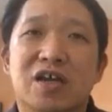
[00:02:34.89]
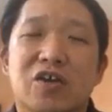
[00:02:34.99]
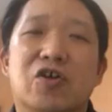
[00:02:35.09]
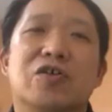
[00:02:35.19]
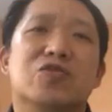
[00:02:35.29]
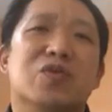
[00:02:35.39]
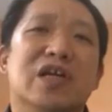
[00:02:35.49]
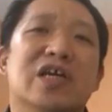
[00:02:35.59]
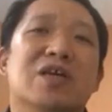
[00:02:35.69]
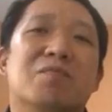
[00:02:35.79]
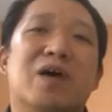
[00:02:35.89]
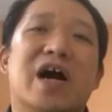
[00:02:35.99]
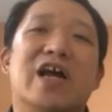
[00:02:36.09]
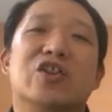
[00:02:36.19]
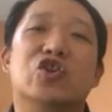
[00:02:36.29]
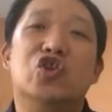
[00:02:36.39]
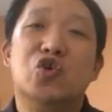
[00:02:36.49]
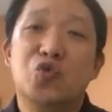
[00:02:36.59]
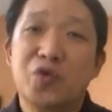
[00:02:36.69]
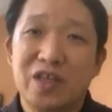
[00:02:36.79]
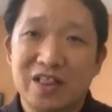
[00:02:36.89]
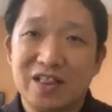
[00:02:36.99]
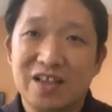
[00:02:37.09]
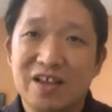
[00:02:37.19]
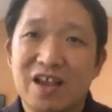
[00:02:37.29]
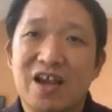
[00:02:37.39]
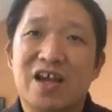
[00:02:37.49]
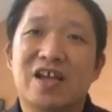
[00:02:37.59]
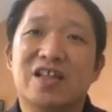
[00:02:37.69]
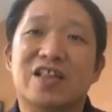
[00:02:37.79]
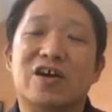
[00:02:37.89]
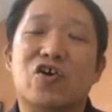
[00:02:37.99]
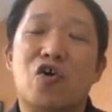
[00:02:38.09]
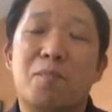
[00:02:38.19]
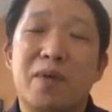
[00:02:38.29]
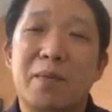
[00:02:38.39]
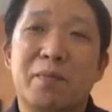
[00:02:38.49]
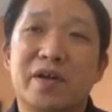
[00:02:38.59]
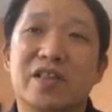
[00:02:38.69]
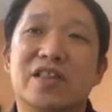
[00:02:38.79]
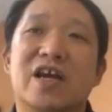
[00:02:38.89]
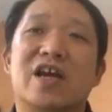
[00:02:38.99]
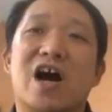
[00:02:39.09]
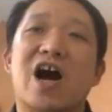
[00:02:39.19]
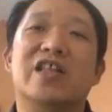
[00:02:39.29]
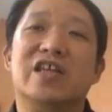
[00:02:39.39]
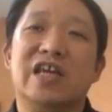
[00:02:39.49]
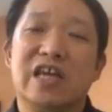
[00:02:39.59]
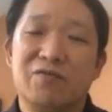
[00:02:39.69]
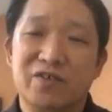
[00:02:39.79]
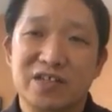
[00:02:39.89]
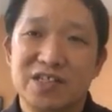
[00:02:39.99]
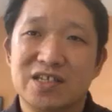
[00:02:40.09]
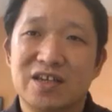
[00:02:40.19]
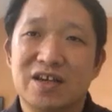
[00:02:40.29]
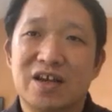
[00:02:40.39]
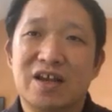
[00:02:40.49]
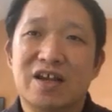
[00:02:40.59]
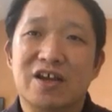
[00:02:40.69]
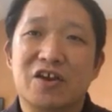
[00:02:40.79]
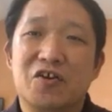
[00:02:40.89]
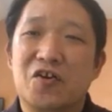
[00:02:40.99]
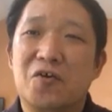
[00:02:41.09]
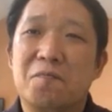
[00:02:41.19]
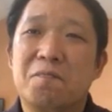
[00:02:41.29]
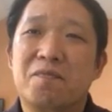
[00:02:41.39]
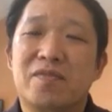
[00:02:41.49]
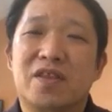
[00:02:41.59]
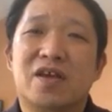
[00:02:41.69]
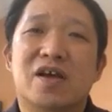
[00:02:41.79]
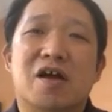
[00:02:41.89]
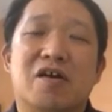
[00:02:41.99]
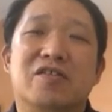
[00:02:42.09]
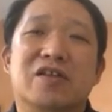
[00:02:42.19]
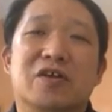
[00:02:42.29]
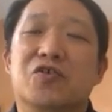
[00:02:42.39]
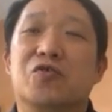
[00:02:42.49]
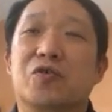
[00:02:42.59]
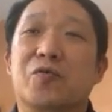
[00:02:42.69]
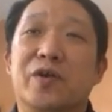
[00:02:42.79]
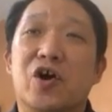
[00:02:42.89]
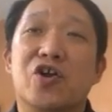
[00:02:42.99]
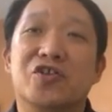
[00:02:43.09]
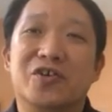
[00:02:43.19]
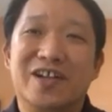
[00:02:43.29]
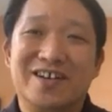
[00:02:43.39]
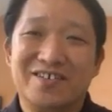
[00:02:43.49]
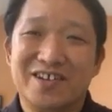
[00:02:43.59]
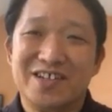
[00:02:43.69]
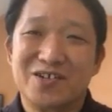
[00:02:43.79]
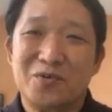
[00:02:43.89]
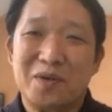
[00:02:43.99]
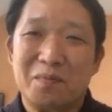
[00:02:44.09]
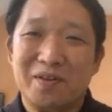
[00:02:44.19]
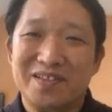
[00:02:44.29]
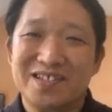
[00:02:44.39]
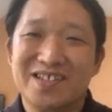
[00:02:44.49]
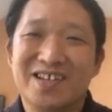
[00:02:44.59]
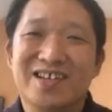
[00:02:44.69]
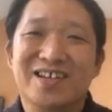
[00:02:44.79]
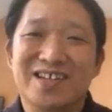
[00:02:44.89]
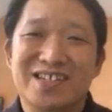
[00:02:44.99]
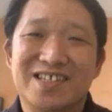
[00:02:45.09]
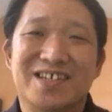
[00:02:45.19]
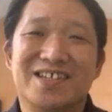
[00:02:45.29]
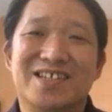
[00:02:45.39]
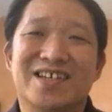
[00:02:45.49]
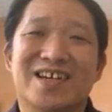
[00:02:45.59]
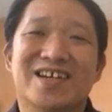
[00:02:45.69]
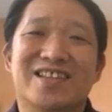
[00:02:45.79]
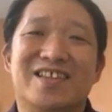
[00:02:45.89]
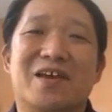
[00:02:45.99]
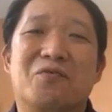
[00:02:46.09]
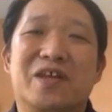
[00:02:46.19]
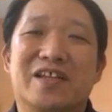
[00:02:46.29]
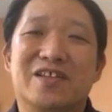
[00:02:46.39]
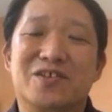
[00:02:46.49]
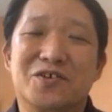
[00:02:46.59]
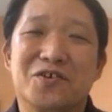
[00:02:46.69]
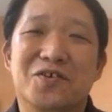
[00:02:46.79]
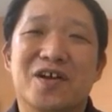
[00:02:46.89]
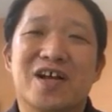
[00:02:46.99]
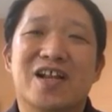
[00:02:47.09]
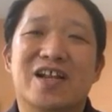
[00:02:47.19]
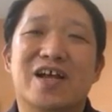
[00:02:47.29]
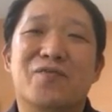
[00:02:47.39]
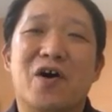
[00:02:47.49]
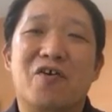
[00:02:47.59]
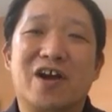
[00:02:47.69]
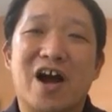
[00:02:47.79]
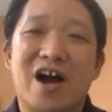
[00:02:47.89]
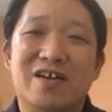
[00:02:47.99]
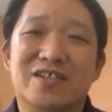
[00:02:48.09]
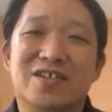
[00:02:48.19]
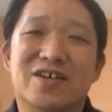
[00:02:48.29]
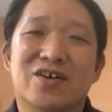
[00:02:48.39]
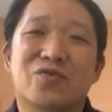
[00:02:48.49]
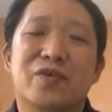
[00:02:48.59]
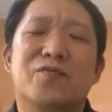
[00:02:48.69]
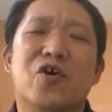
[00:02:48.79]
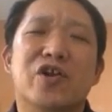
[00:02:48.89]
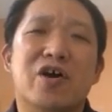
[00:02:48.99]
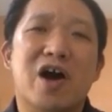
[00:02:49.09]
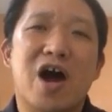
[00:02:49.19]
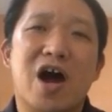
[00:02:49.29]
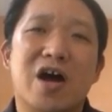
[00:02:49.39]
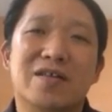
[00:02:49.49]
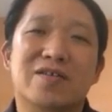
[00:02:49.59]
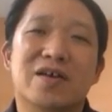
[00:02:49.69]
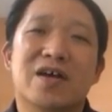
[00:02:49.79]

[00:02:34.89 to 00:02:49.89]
You know, it's really by doing the commandment that God gave us. You know, and we all know that the greatest commandment is this, that we need to love our God with all our heart,